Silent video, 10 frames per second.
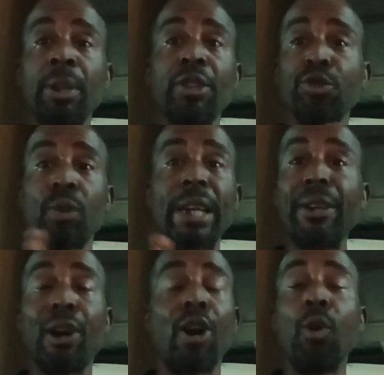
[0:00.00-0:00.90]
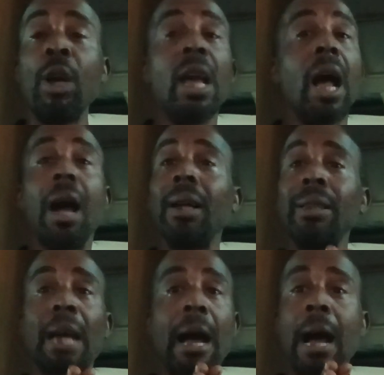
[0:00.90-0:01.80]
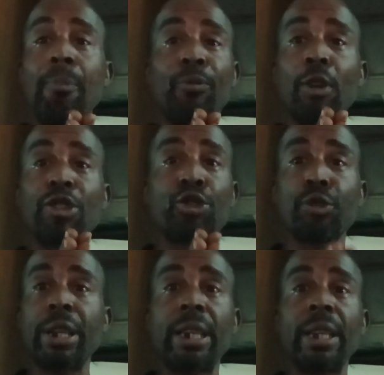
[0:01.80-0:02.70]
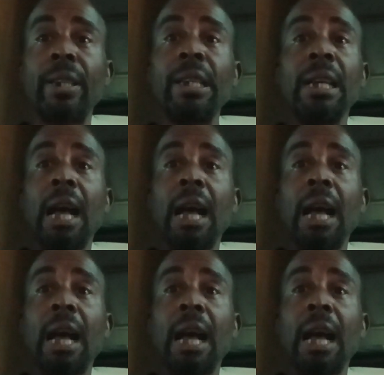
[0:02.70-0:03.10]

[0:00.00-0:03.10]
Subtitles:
because right now I'm frustrated.